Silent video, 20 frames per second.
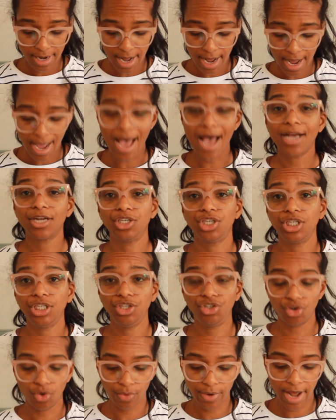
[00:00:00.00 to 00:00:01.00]
I actually
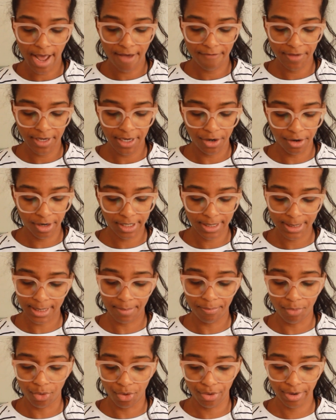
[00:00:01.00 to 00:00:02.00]
don't have it here because
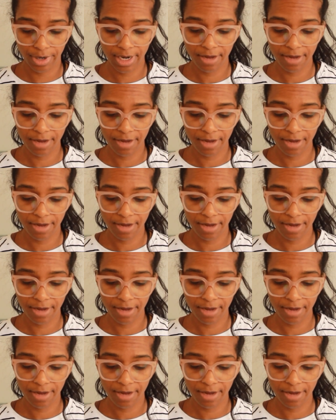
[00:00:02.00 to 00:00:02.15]
I borrowed